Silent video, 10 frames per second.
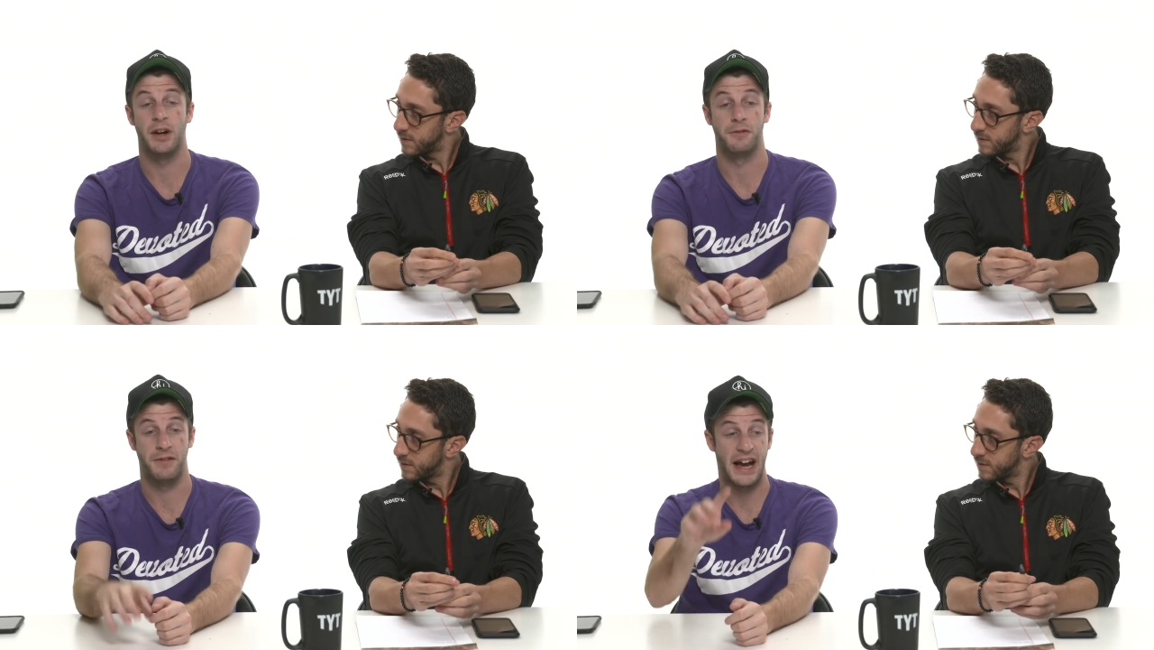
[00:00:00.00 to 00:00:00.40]

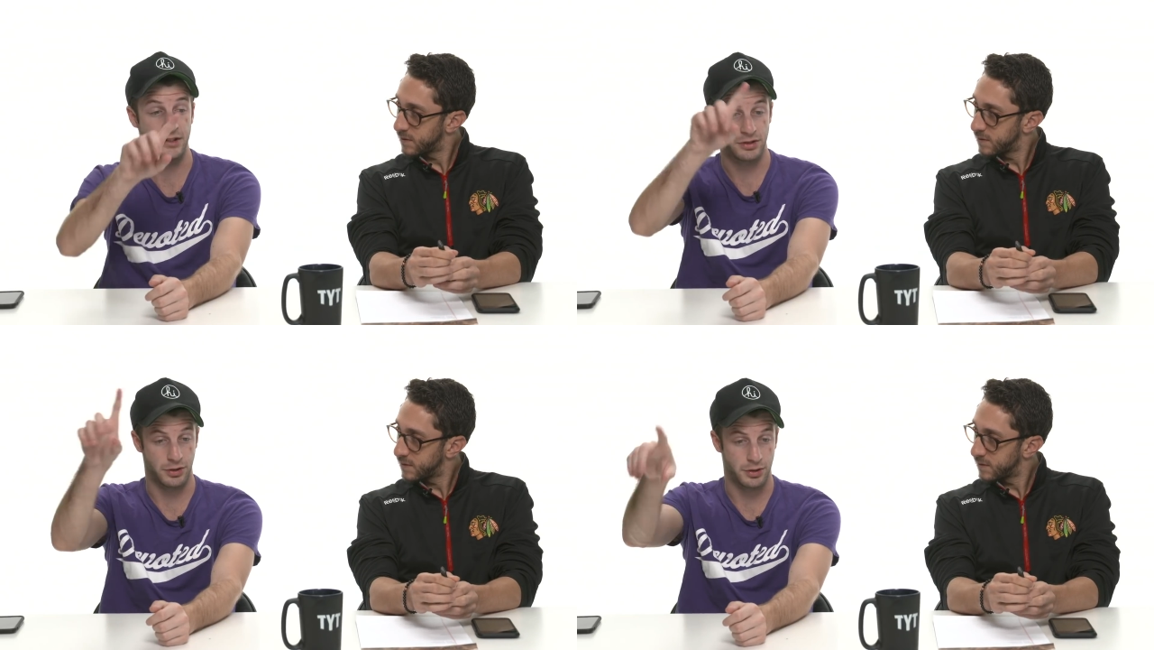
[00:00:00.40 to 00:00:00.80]
Speaker 1: a fat
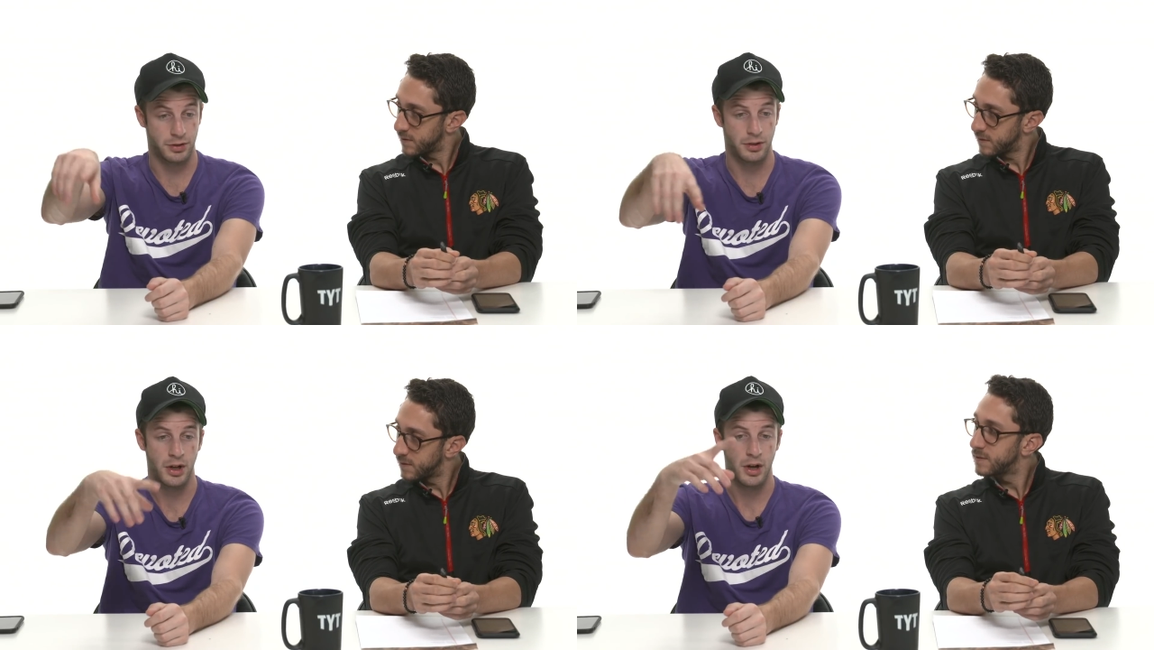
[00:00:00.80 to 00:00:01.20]

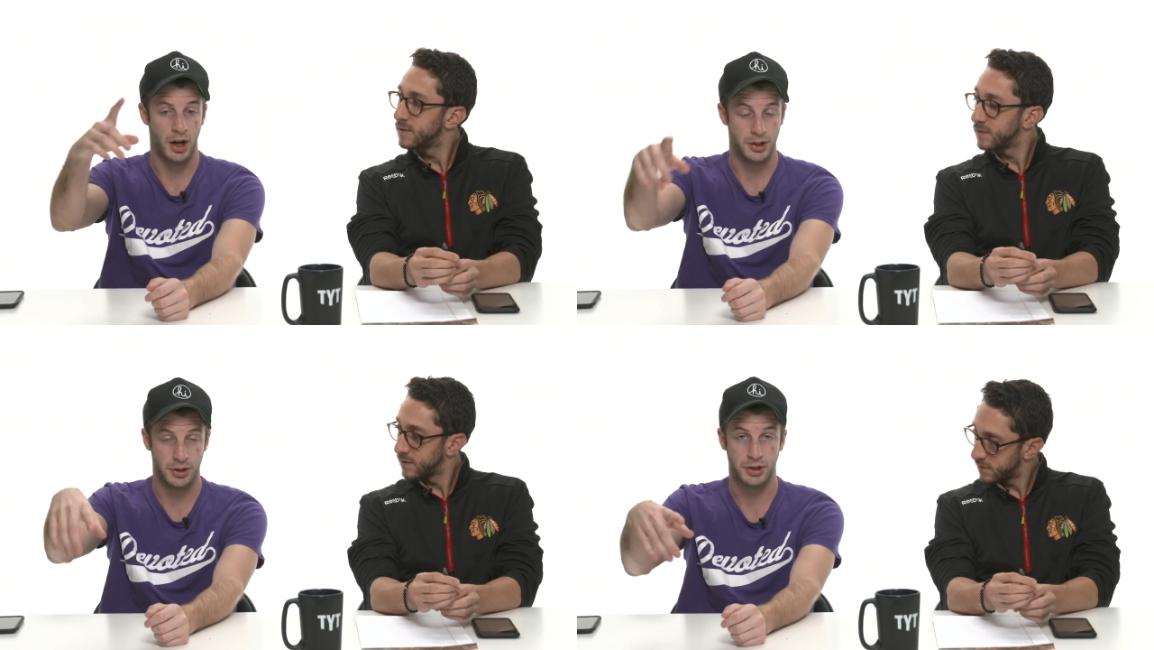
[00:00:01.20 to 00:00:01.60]
circle
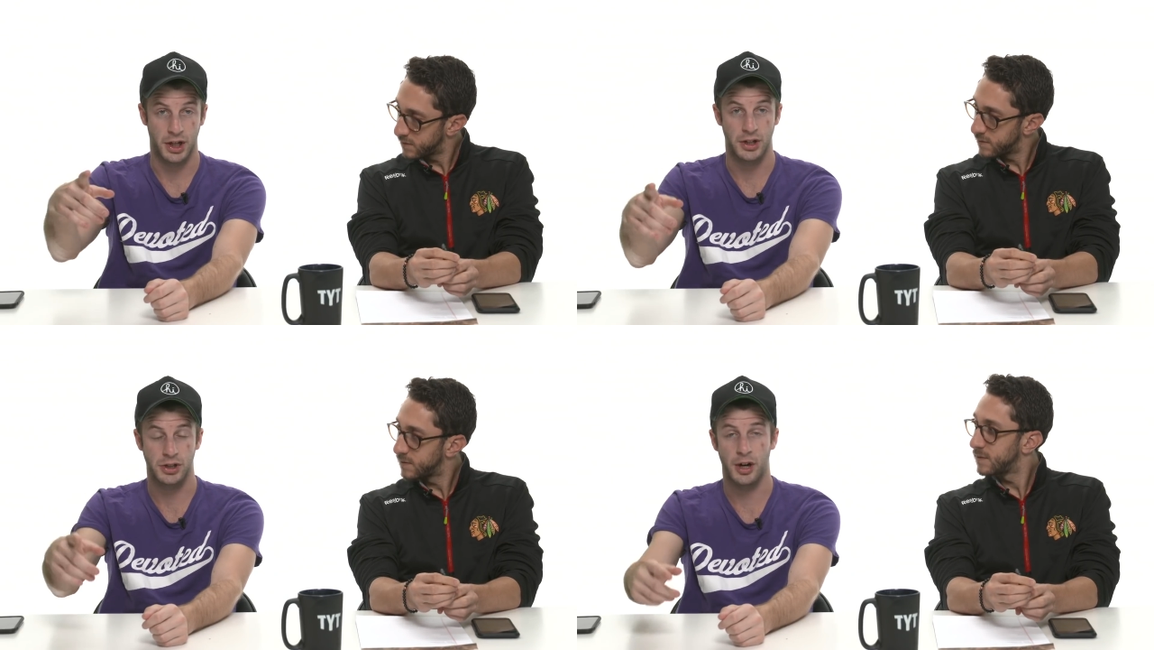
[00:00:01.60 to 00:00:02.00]
on your
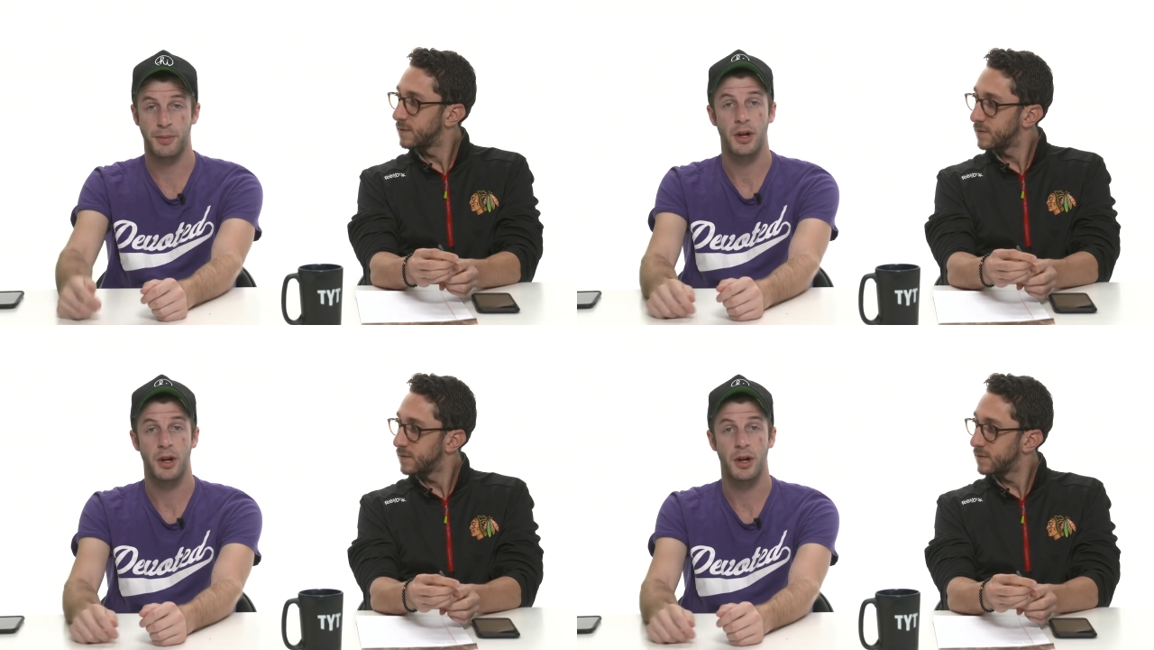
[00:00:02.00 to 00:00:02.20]
changeup?